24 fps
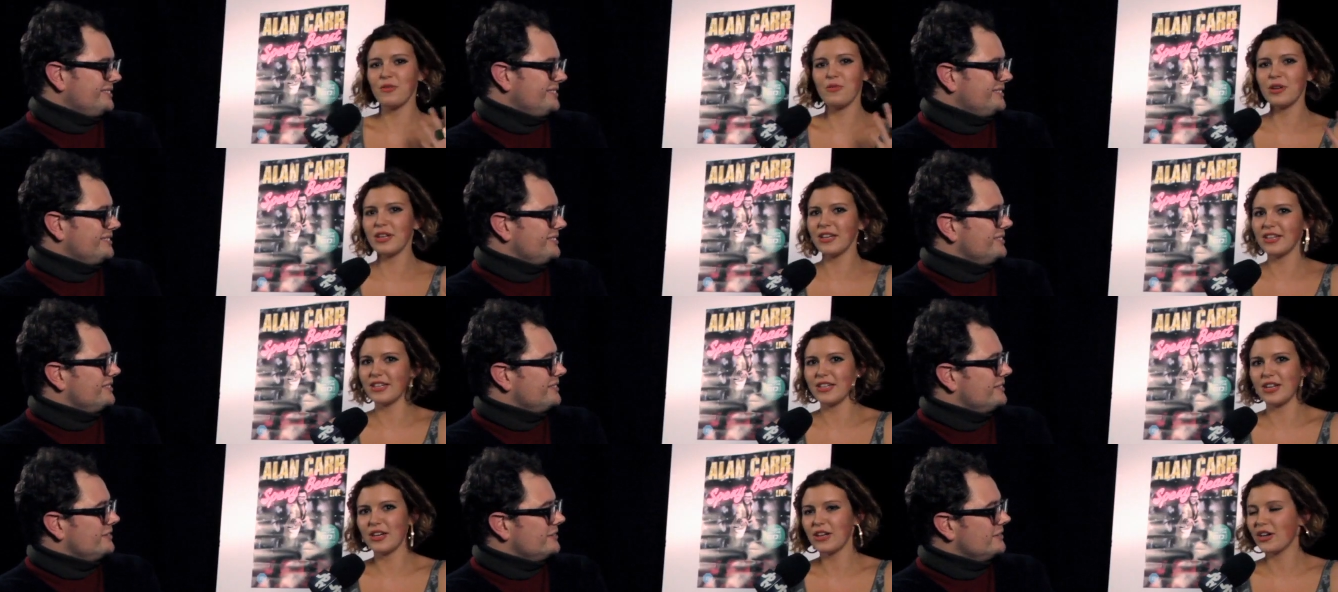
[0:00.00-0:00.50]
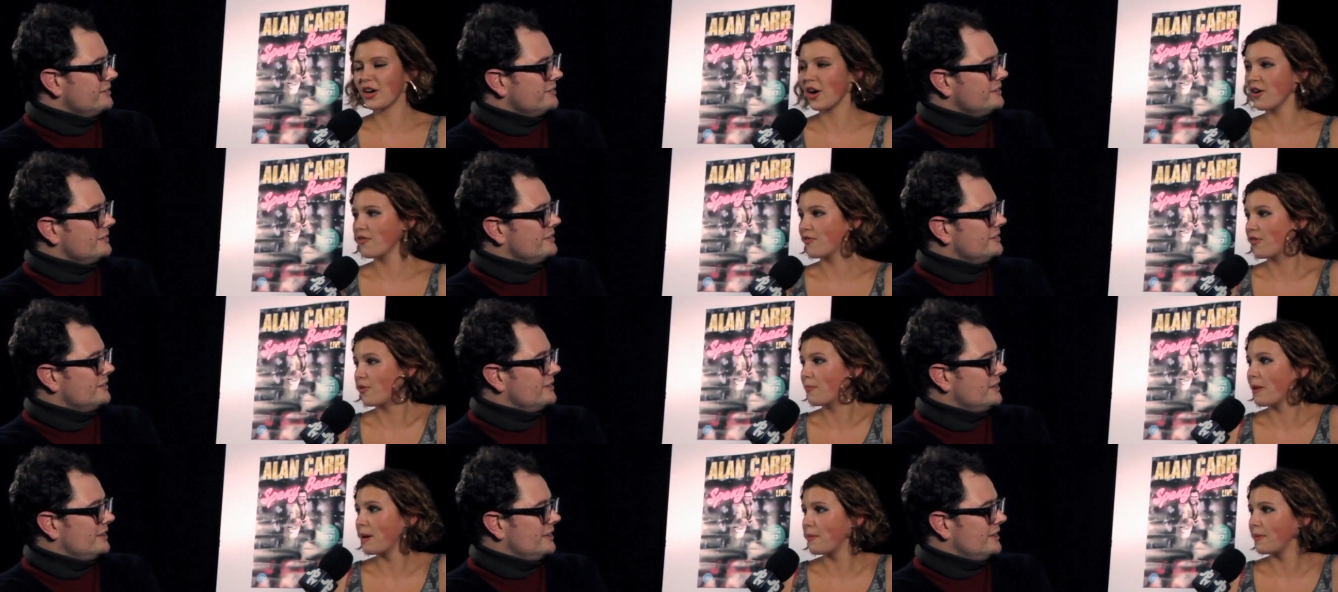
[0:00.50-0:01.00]
Speaker 1: want to, you know, go
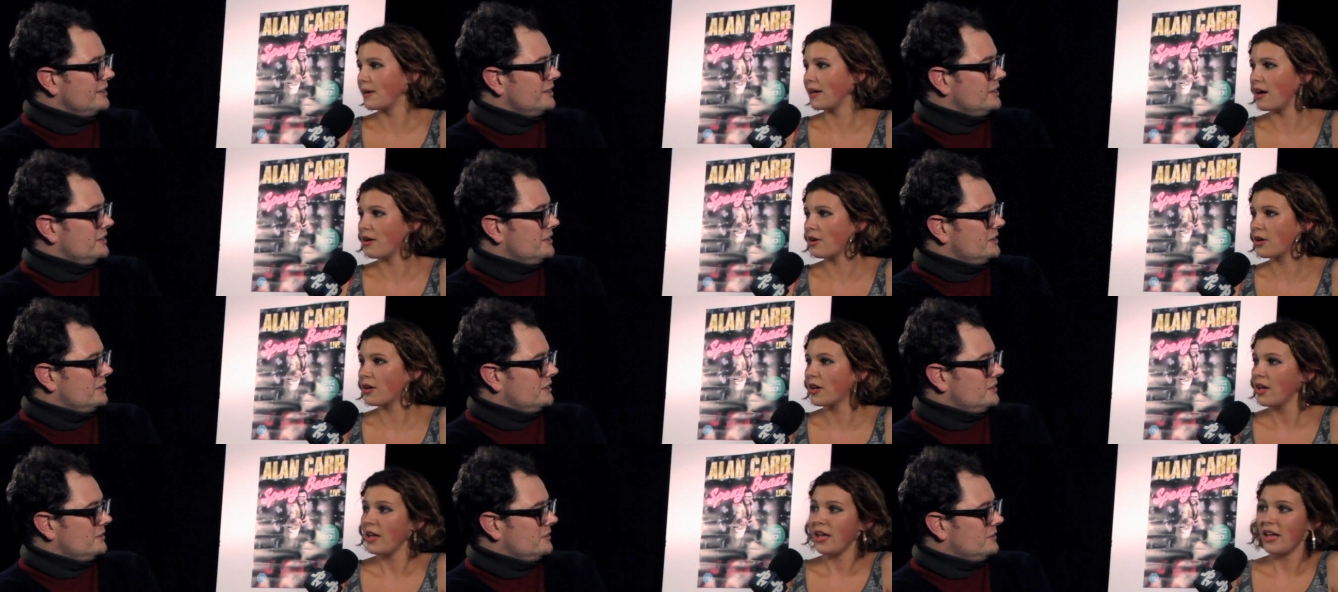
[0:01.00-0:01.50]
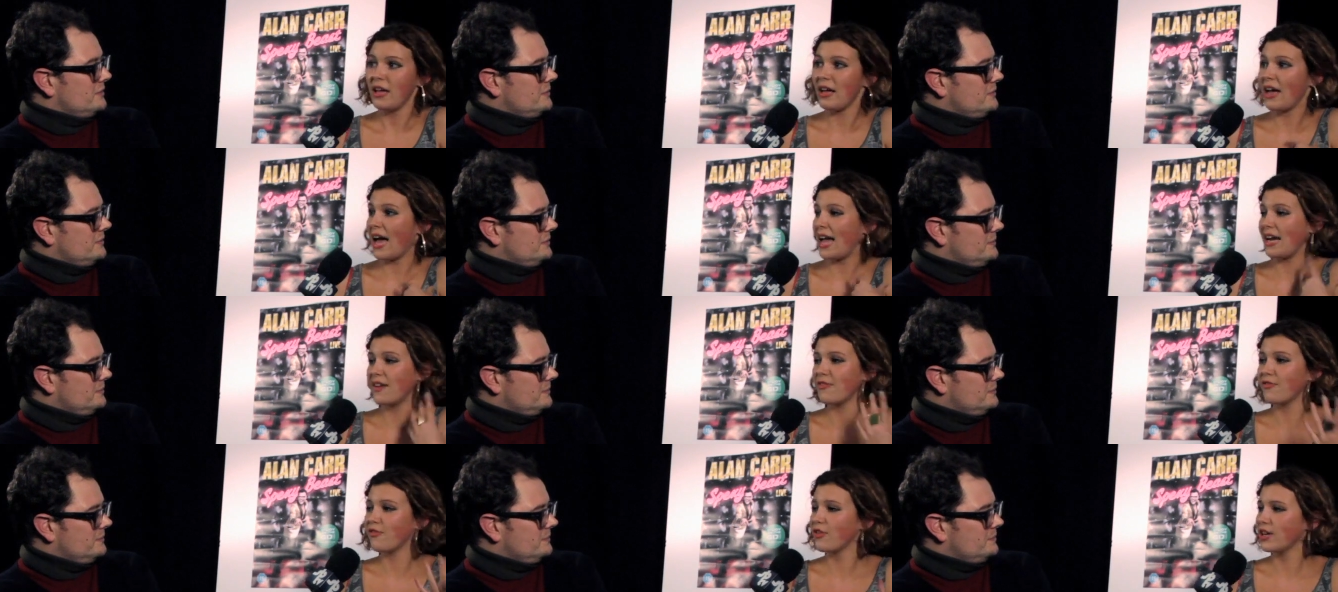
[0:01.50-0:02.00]
for maybe a,
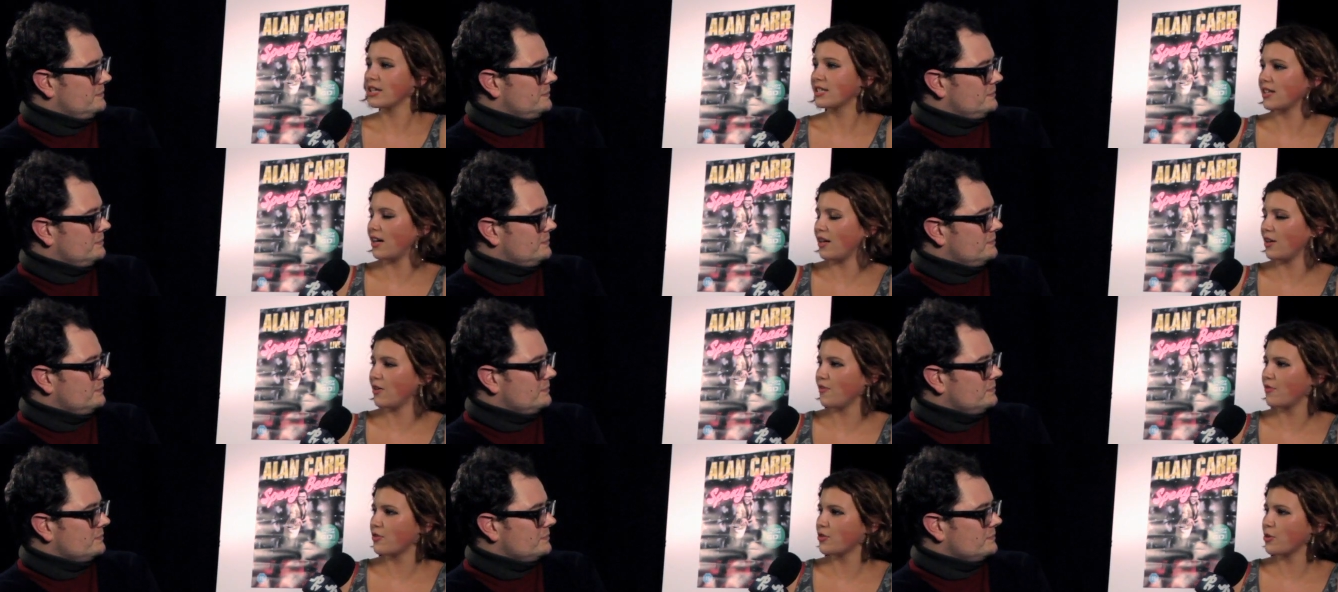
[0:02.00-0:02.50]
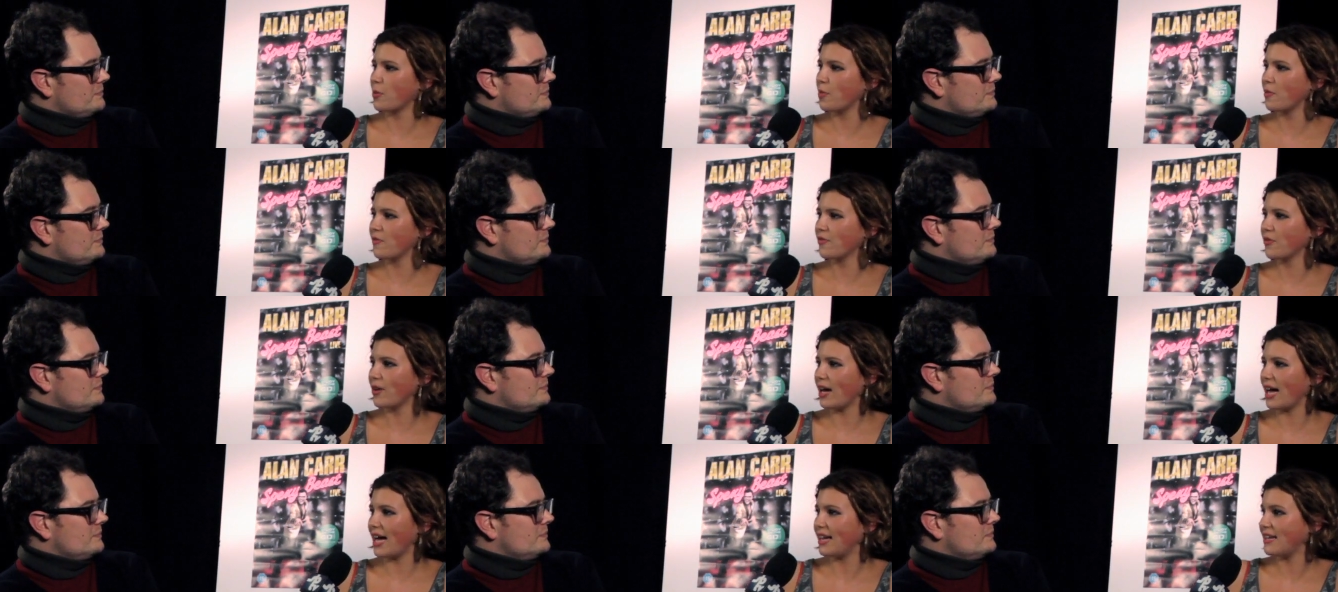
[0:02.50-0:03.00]
any freestyle off the top of
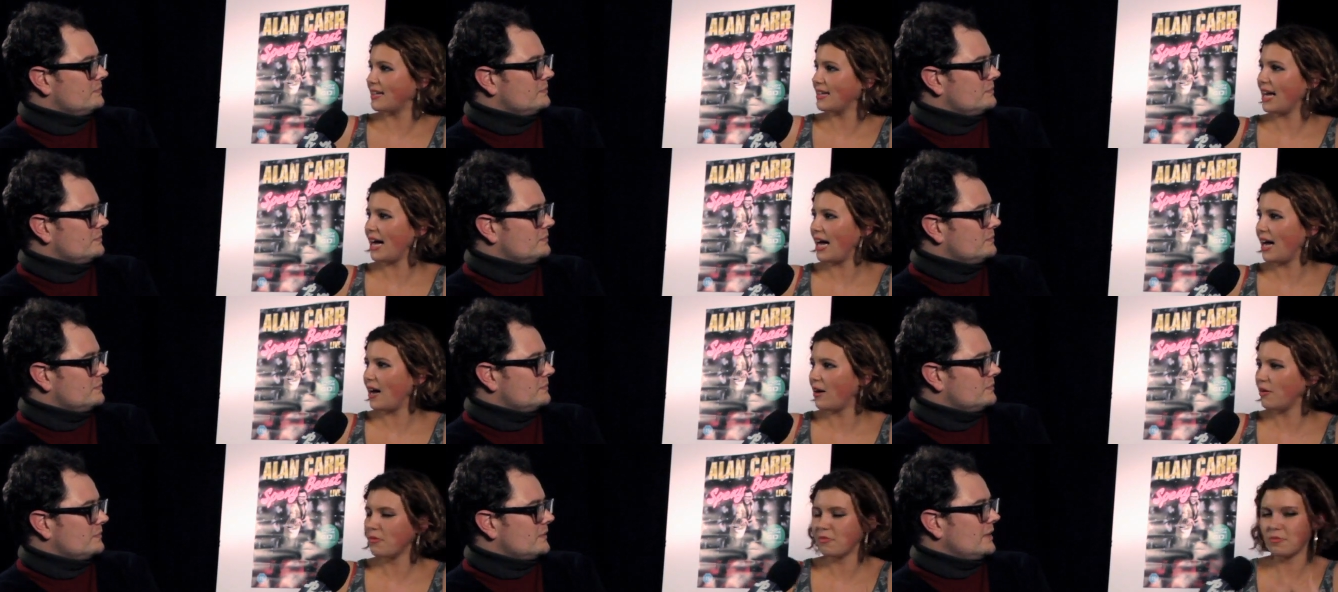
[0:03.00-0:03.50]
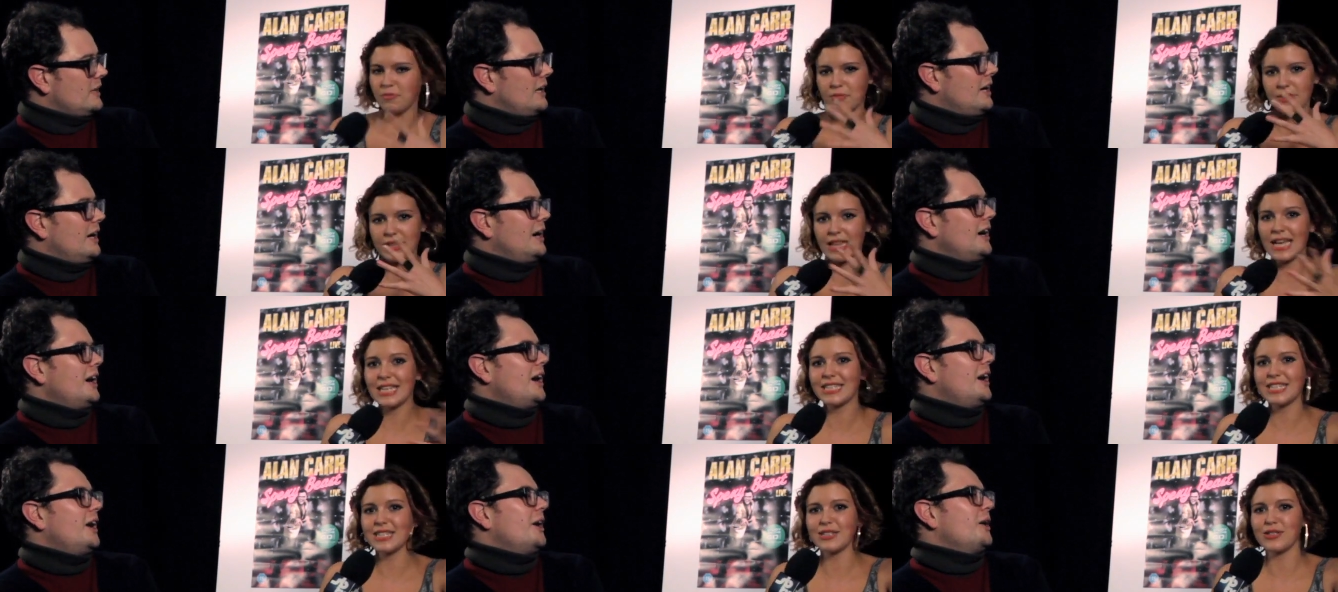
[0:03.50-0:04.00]
your head now,
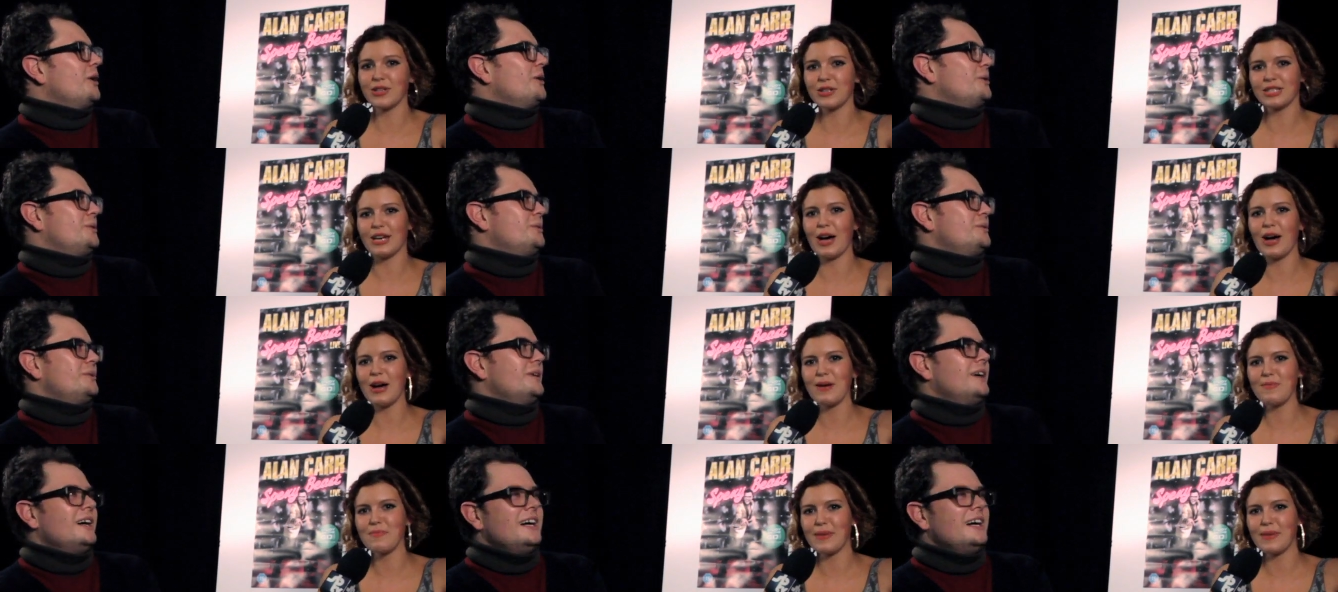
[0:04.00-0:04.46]
this is oh. your time,